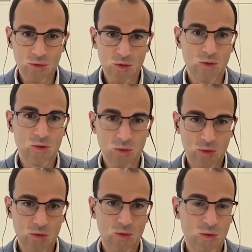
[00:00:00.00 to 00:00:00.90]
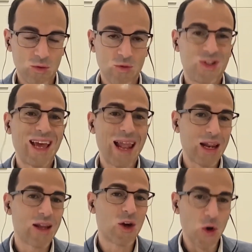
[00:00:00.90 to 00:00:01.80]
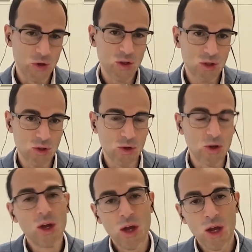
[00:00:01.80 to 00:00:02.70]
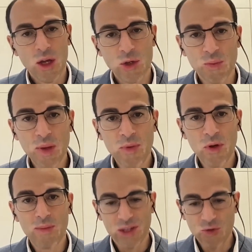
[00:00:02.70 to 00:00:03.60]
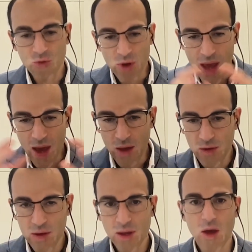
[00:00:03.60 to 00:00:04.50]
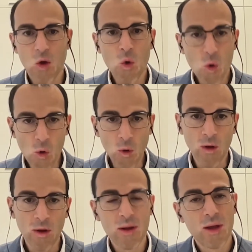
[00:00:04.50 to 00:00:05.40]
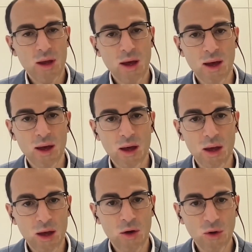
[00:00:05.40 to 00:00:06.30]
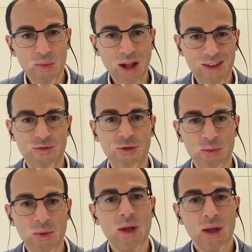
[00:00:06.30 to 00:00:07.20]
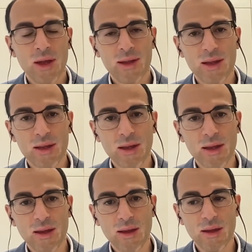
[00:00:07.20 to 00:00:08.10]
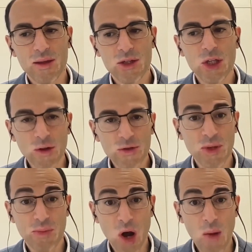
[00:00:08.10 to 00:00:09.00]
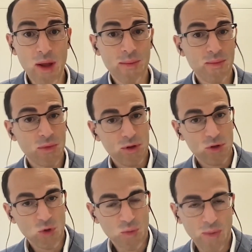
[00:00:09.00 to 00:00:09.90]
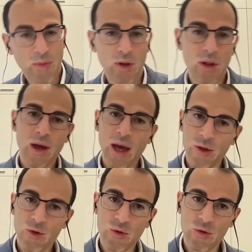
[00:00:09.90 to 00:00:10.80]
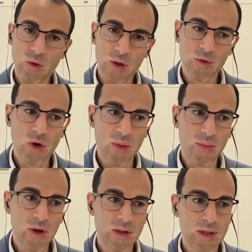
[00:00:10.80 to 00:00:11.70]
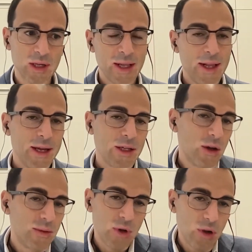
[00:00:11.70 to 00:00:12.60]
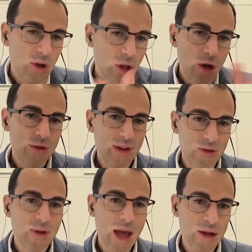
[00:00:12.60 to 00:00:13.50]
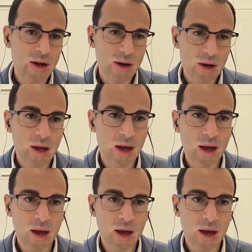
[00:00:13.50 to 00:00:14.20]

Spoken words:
to sell courses to people, but create a whole platform that solves a problem to people and to corporates. So all of that together